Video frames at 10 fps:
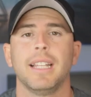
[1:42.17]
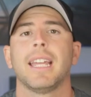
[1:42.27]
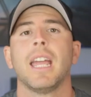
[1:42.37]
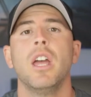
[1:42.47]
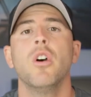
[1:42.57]

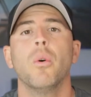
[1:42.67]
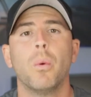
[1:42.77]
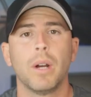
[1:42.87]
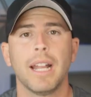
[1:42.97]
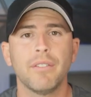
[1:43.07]
Like
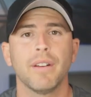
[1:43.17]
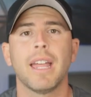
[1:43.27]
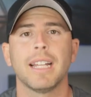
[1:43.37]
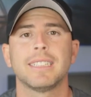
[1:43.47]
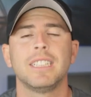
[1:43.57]
whatever
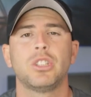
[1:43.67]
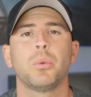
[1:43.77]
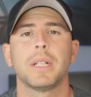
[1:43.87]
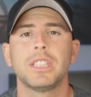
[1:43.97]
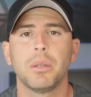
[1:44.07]
that
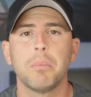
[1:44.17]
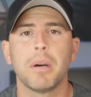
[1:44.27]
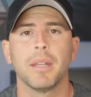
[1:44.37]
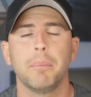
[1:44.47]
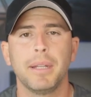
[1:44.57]
situation
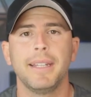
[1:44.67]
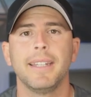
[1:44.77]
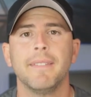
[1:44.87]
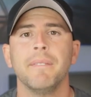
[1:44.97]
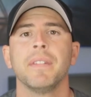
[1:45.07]
might
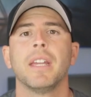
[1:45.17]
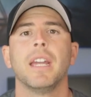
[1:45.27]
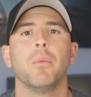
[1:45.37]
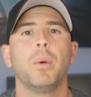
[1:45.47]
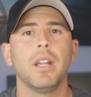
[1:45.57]
be,
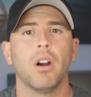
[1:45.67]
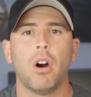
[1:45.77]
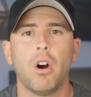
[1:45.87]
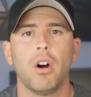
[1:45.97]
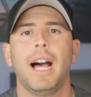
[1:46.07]
we
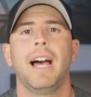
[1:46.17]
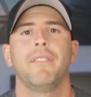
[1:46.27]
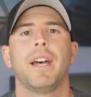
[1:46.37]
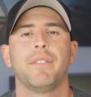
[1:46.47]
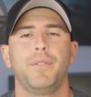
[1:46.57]
all have
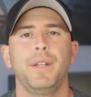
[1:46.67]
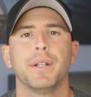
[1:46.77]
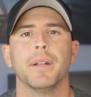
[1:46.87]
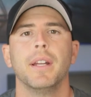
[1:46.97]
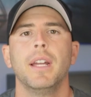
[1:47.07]
that fear.